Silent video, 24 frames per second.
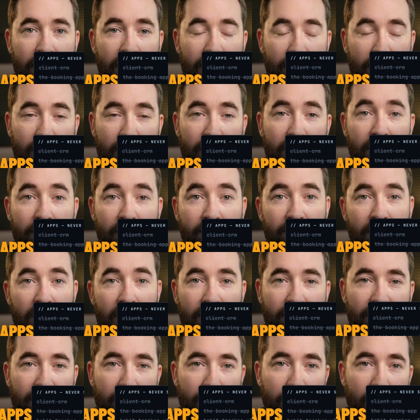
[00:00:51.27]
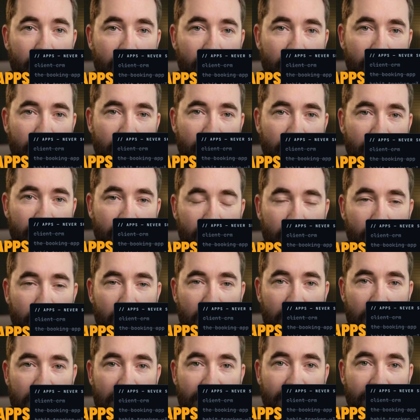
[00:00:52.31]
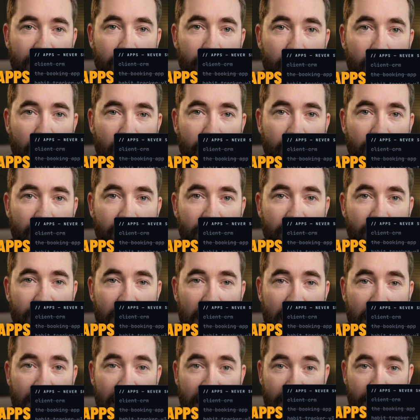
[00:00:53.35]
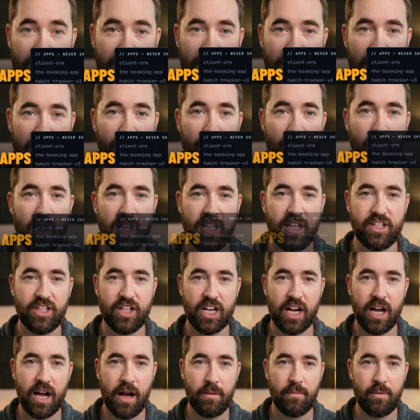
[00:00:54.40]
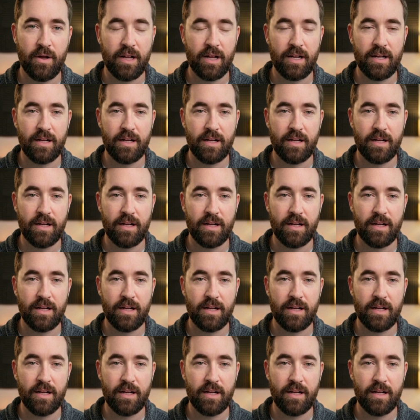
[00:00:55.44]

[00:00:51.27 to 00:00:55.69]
You didn't fail to build, you collected builders and never gave one a job.